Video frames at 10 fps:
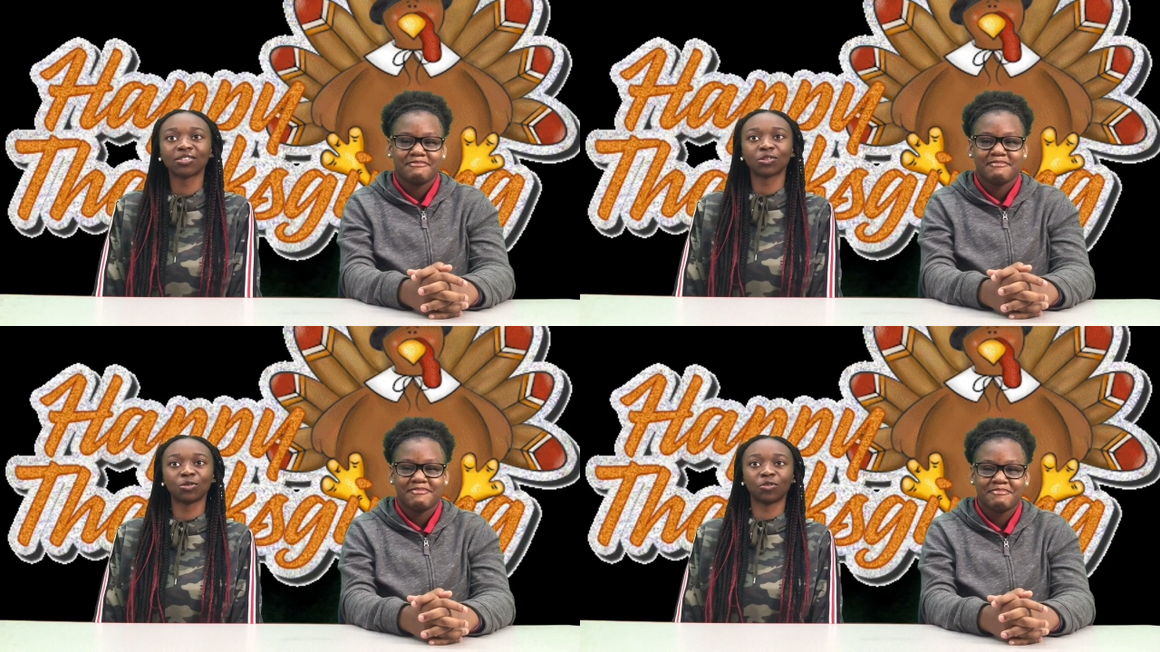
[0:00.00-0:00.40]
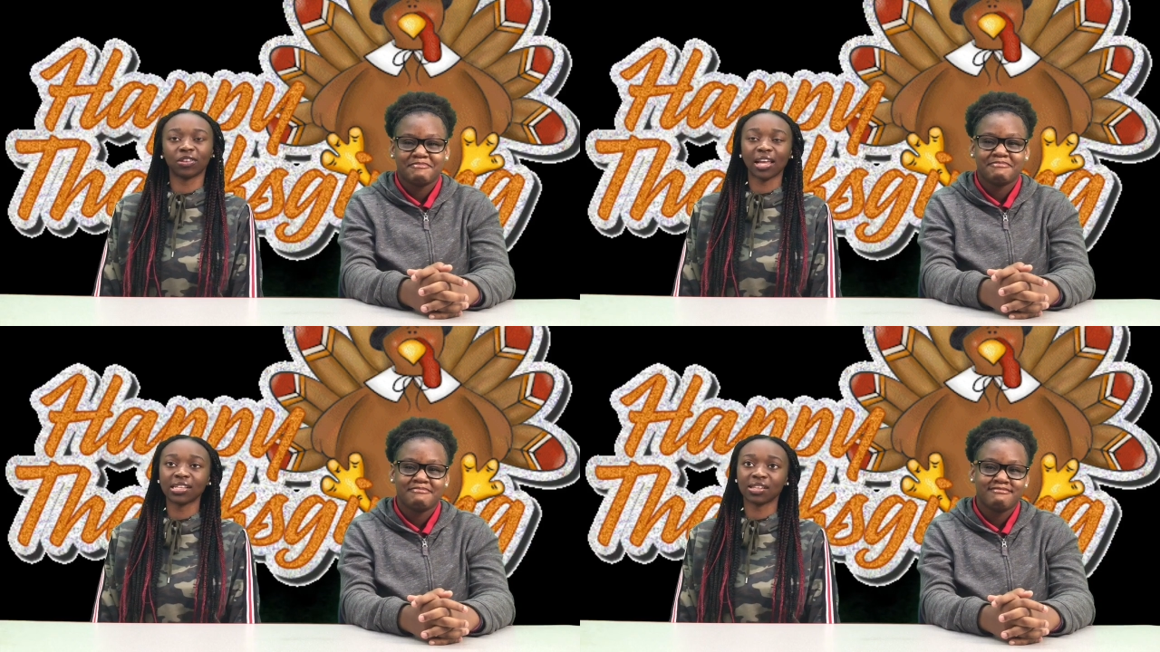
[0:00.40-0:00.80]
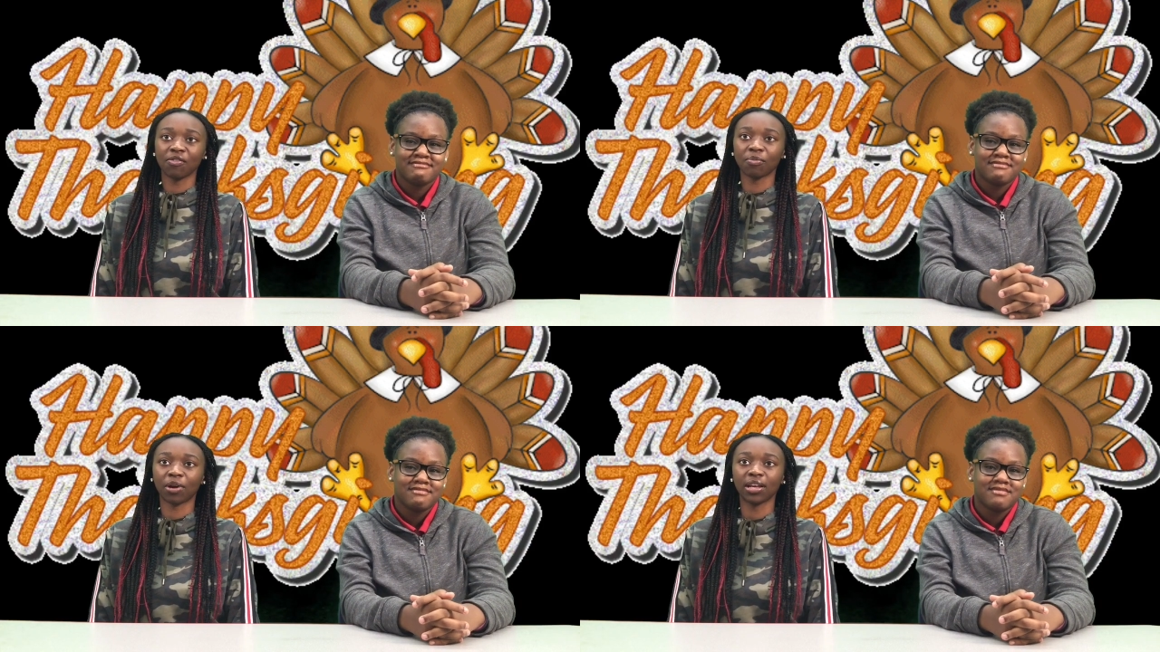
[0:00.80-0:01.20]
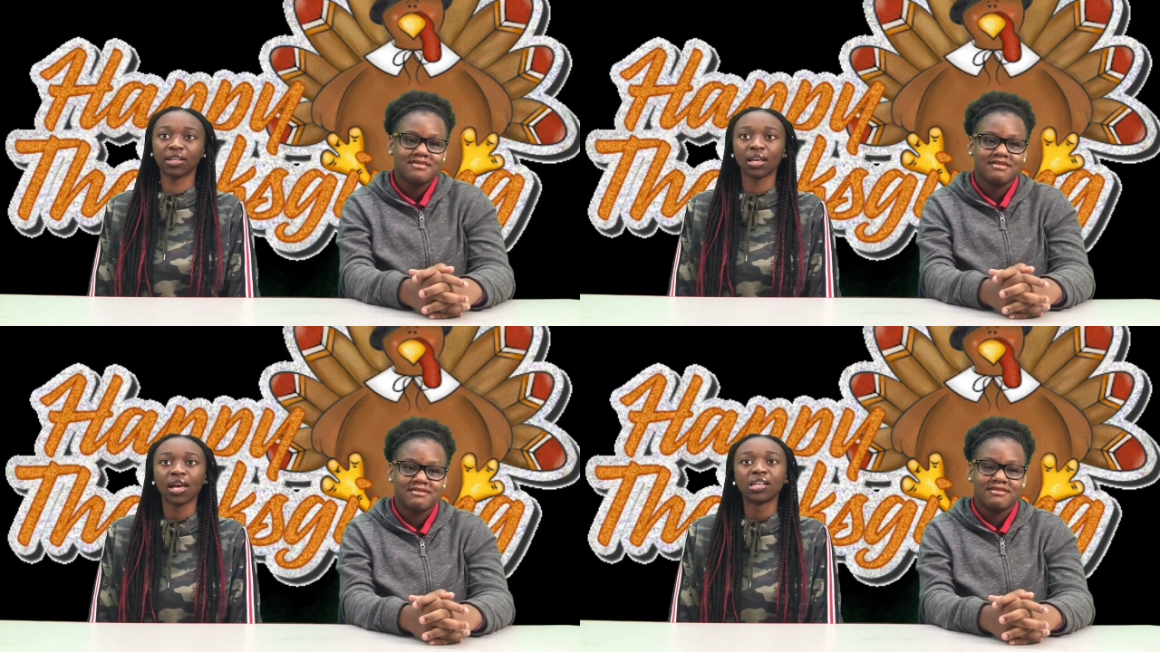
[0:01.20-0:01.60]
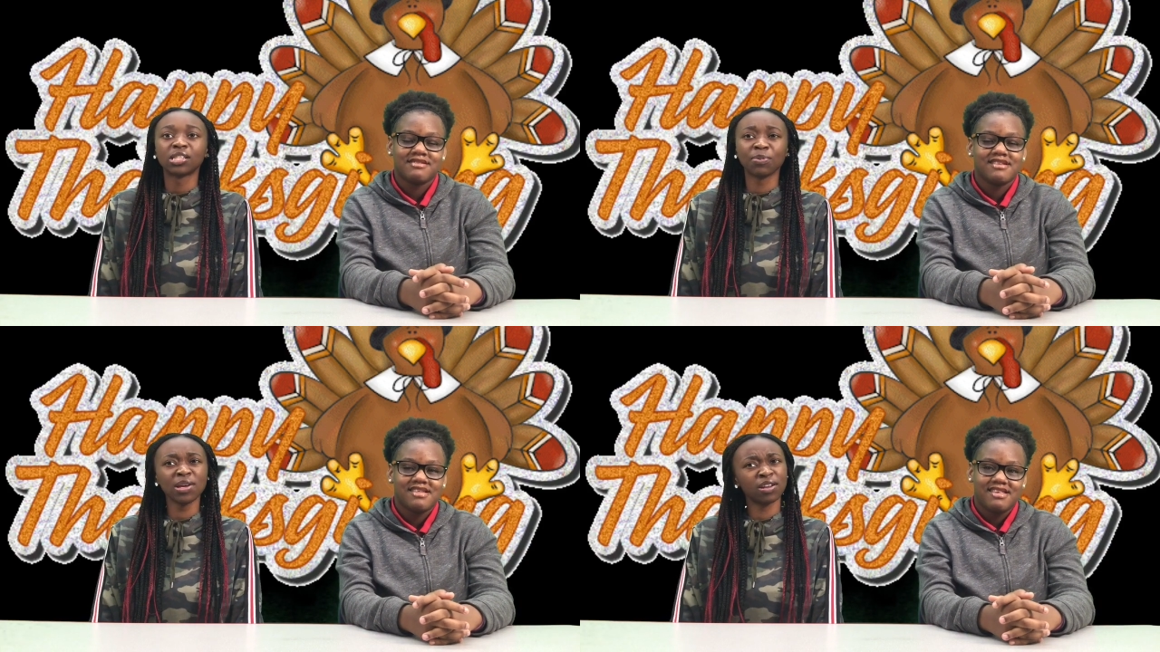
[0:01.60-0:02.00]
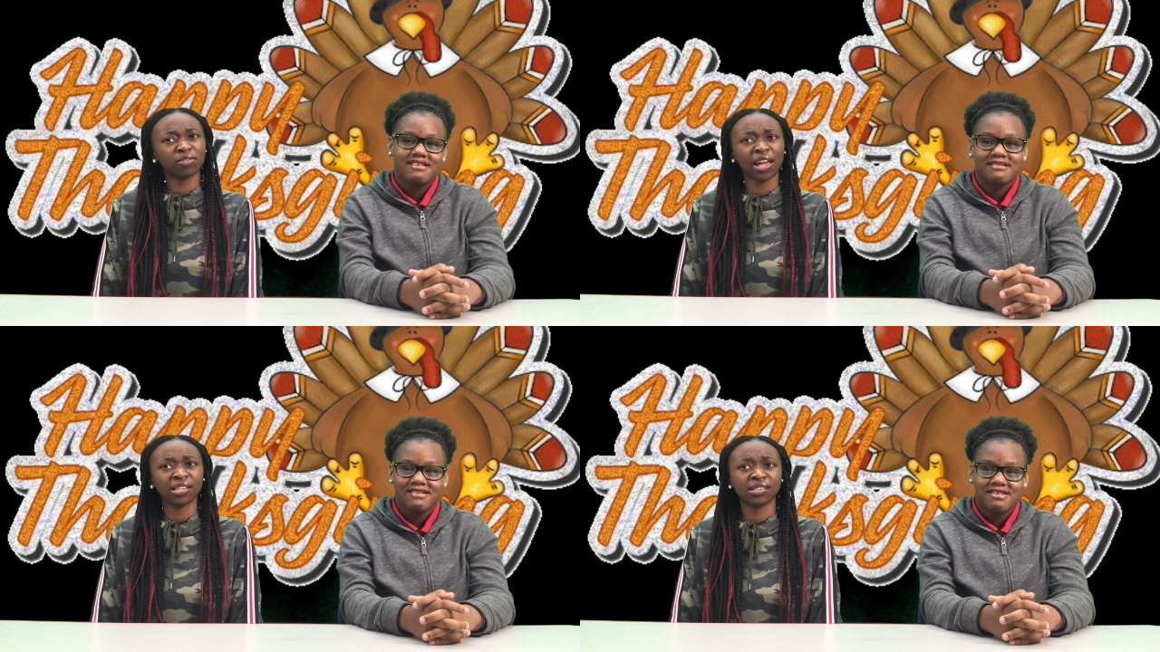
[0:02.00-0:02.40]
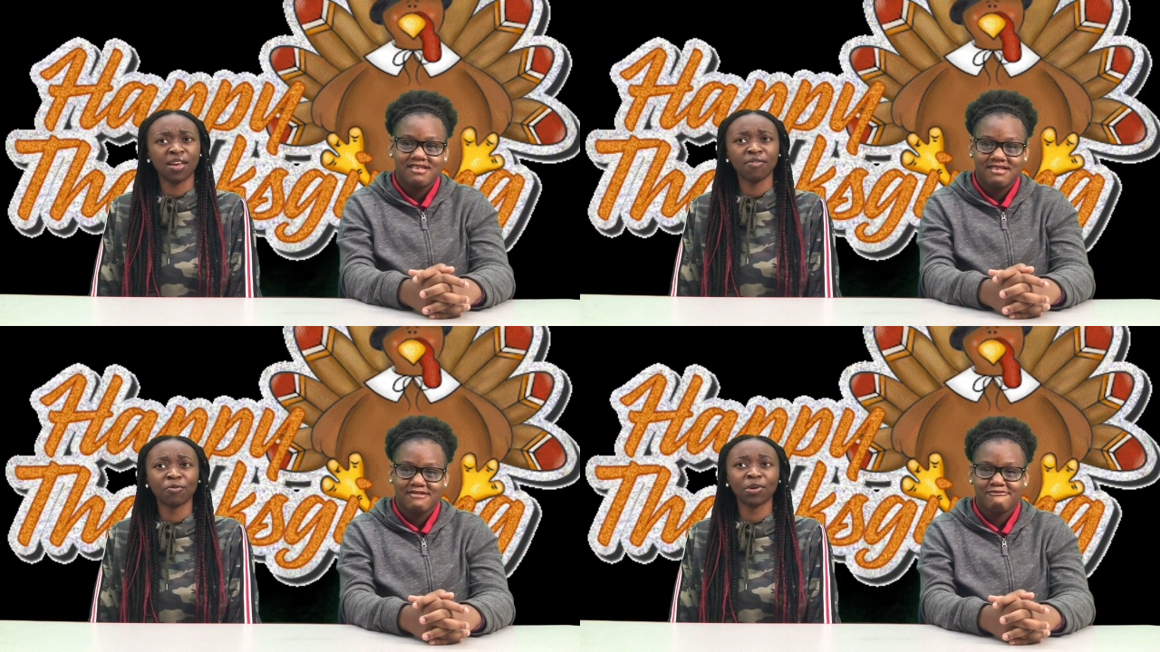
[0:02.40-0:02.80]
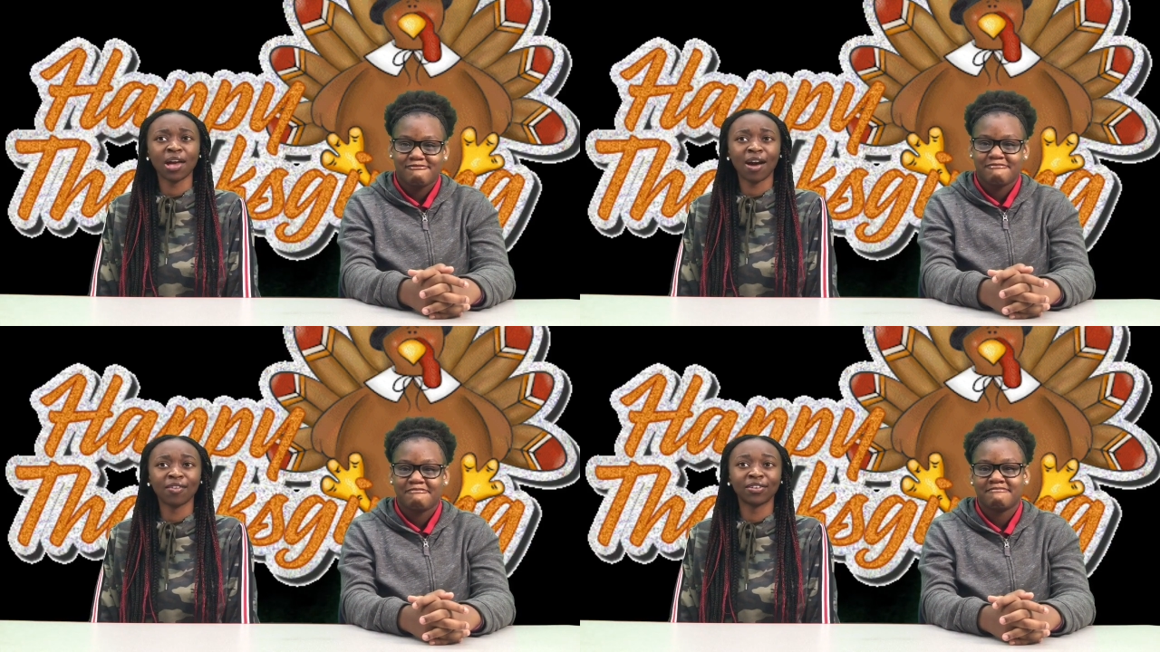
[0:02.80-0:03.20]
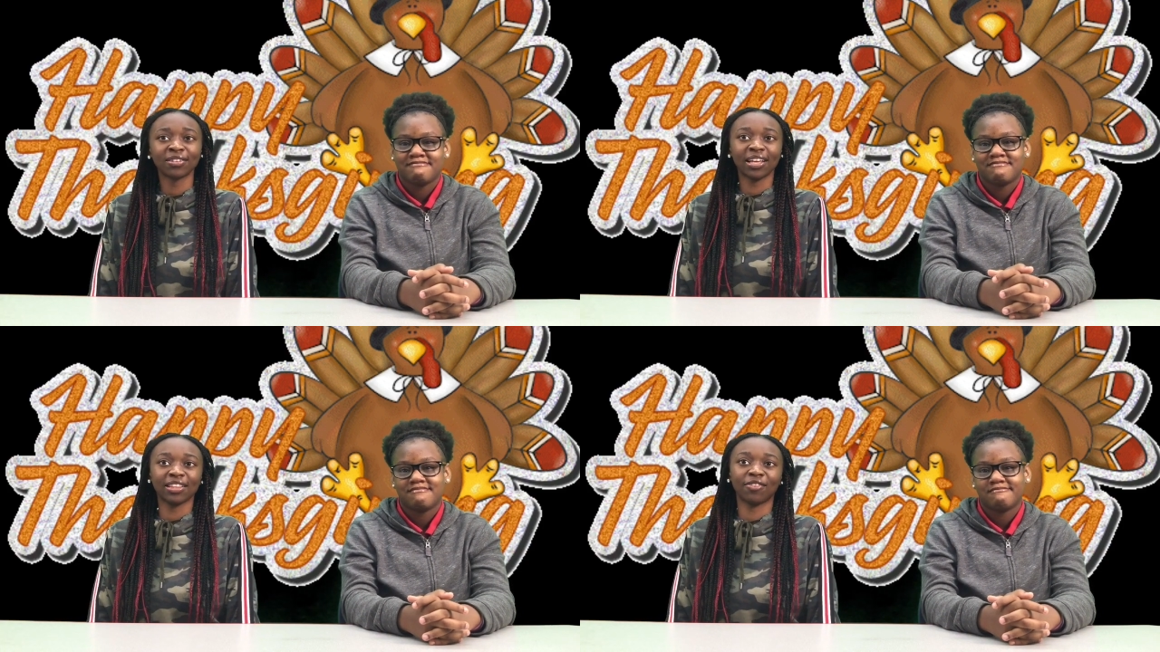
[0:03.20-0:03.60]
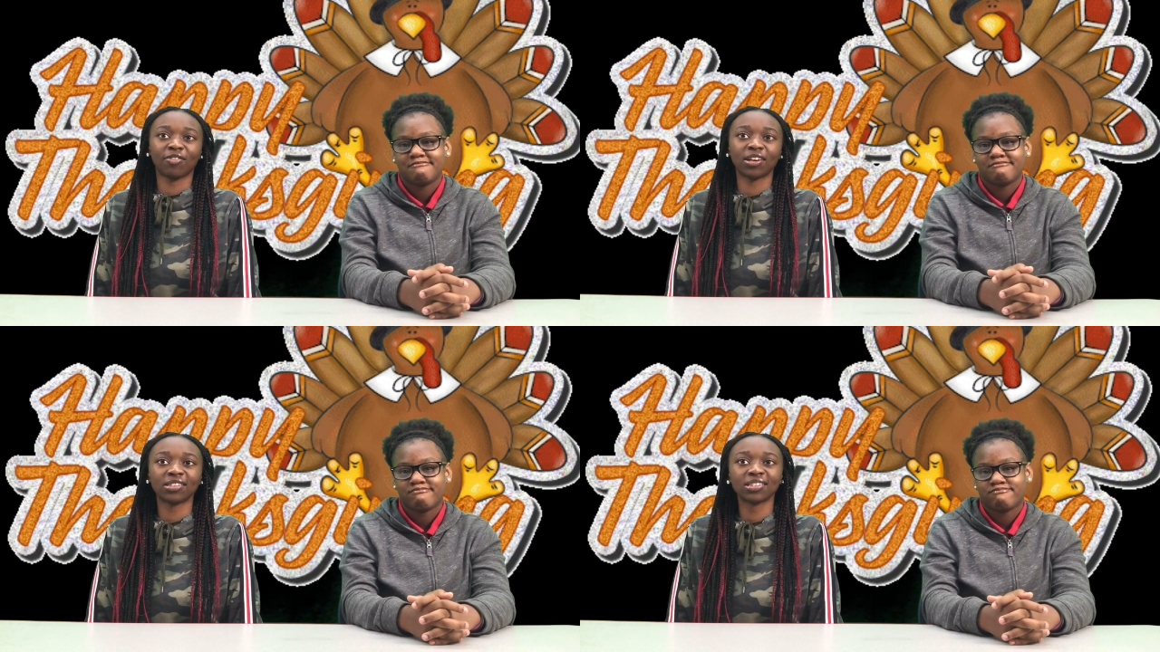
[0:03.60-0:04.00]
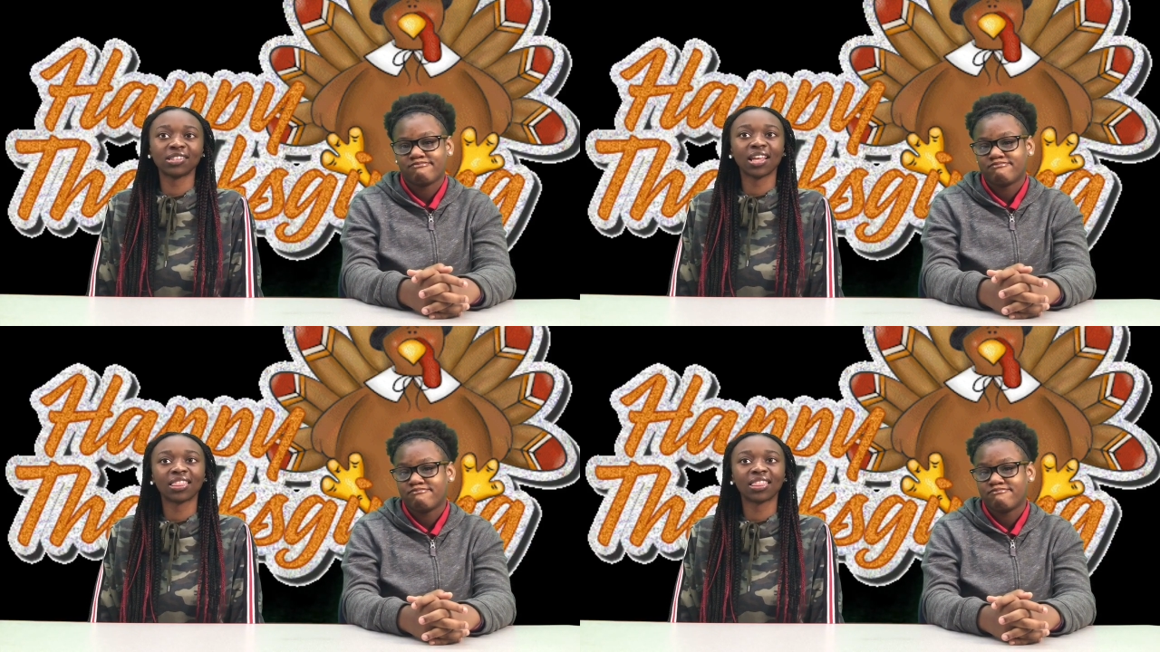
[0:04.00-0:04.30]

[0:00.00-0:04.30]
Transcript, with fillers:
Speaker 1: of school for Thanksgiving break. Speaking of Thanksgiving, we all know that the first